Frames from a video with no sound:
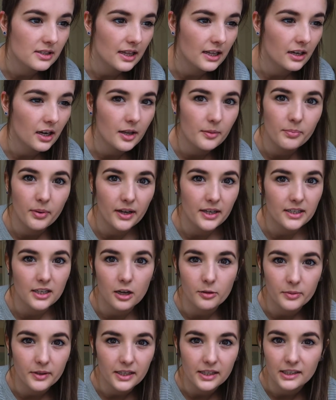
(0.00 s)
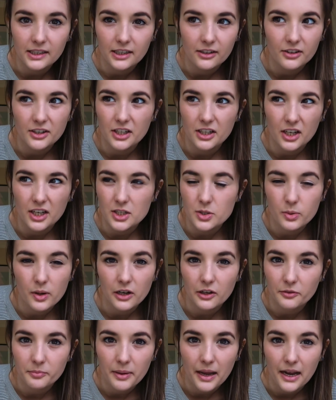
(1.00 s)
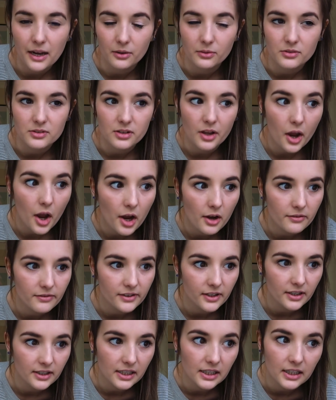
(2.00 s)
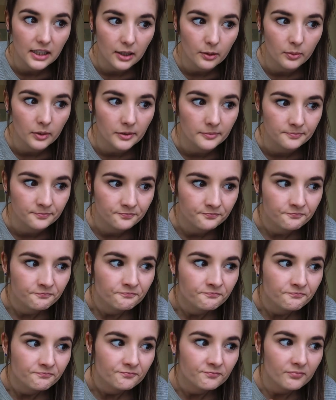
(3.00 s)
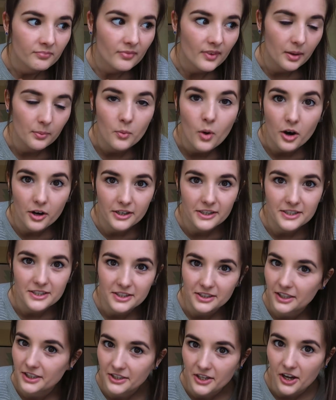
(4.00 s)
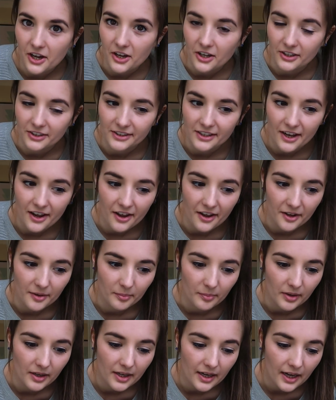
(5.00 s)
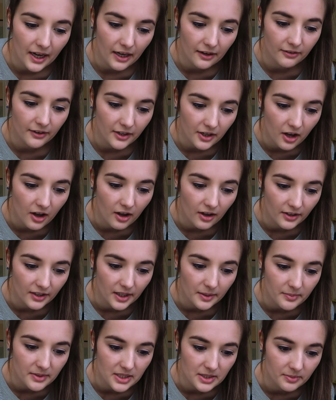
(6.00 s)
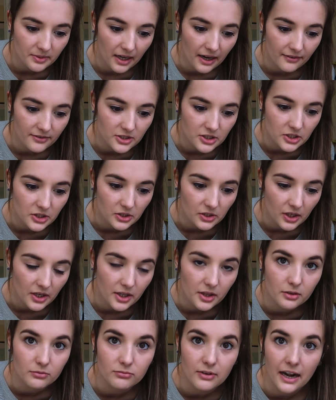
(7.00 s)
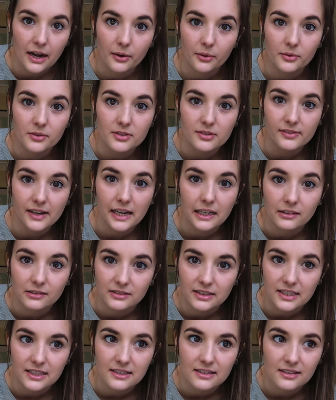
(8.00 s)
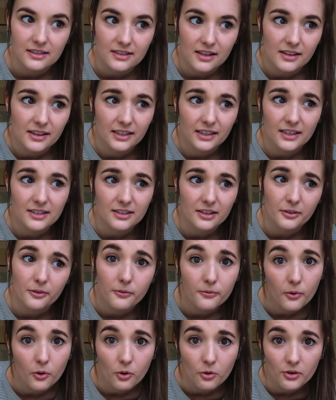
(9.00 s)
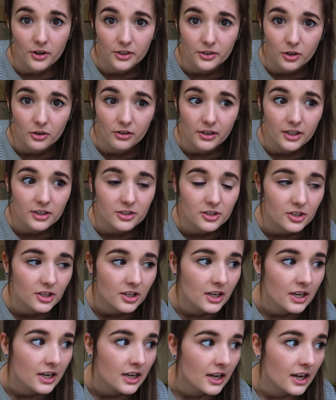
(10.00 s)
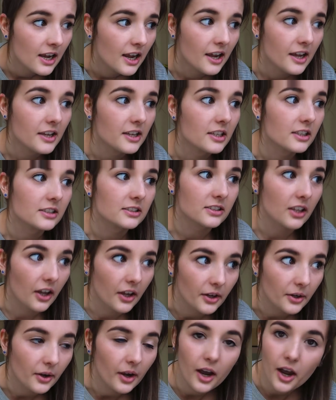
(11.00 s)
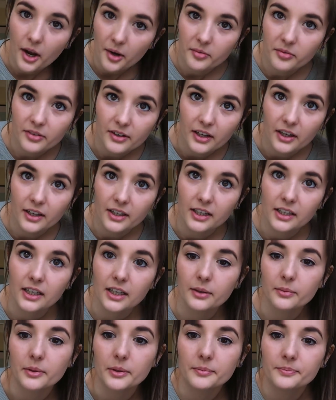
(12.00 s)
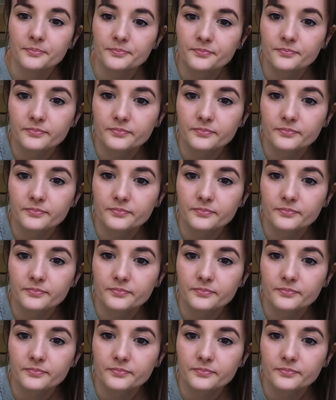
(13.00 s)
They're like by Nubby and they're only like £12, so hopefully I can get one. I'm worried that I can't. If I can't, that means I'm gonna have to do like the rounds of Aldi's because I think there's like 4 in Norwich. So hopefully I can get one.